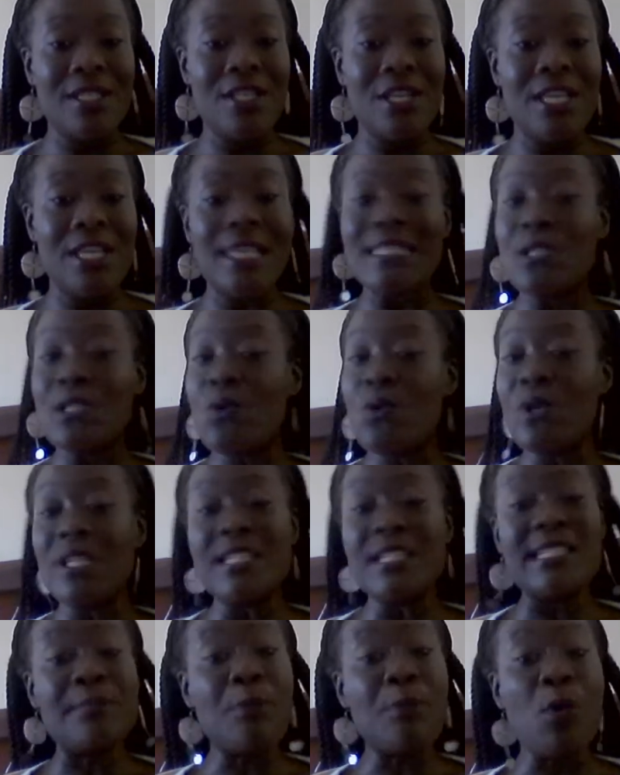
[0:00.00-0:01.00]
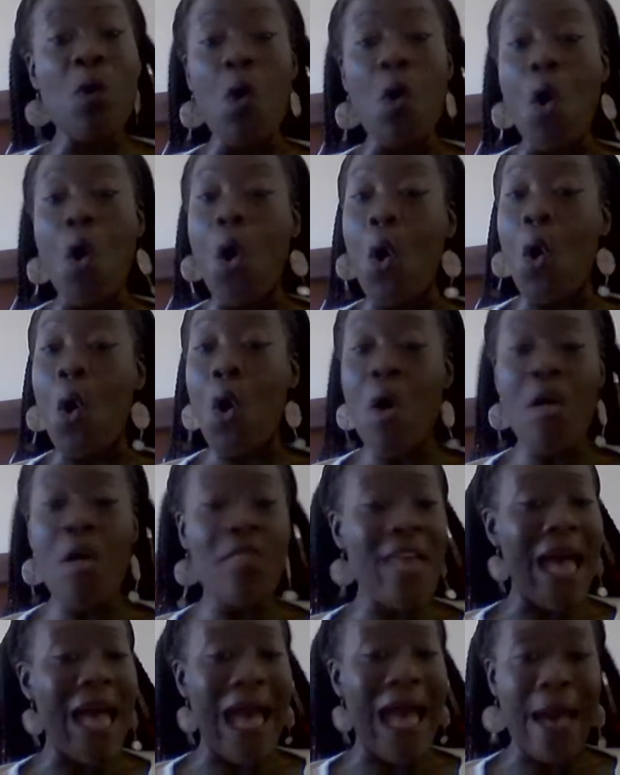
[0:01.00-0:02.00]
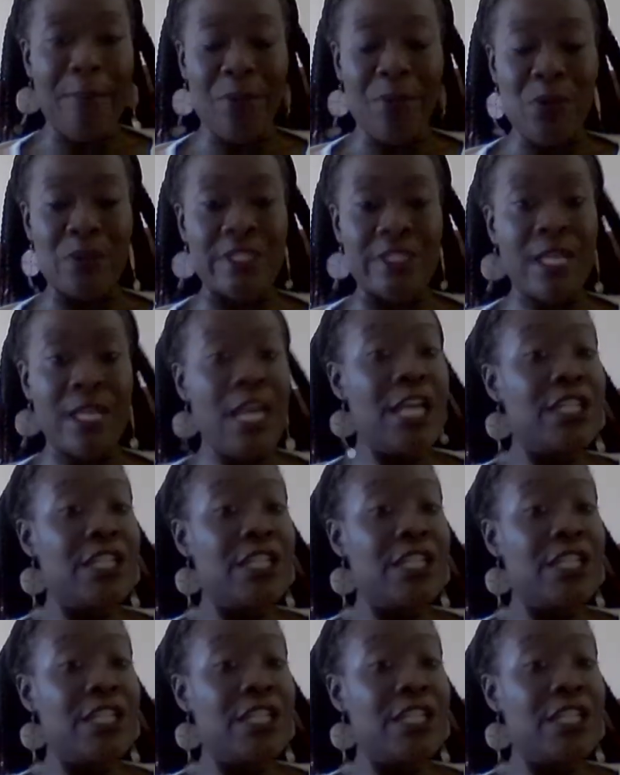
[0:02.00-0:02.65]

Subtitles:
It's going to spoil all the apples.